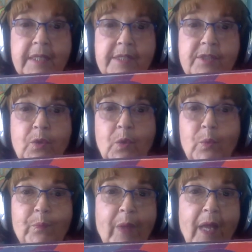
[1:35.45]

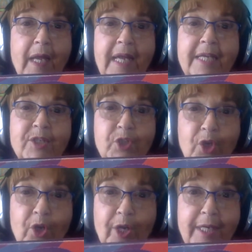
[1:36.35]
So
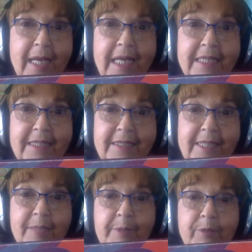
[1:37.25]
enjoy and
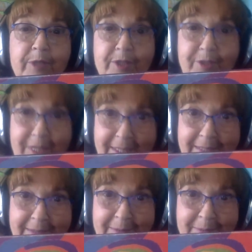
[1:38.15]
tell me what you think.